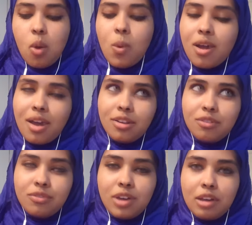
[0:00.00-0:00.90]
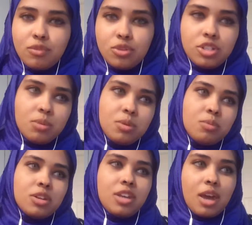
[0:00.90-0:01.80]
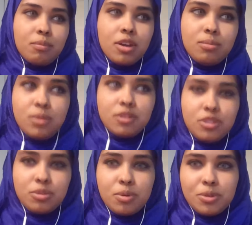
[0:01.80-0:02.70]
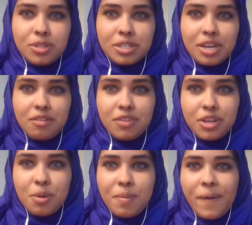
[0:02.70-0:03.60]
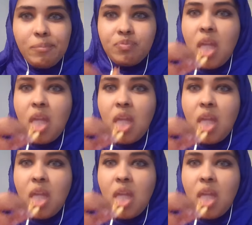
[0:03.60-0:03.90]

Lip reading: Well, kind of. I have no shame anymore. Like, I'm not embarrassed to post this kind of video, but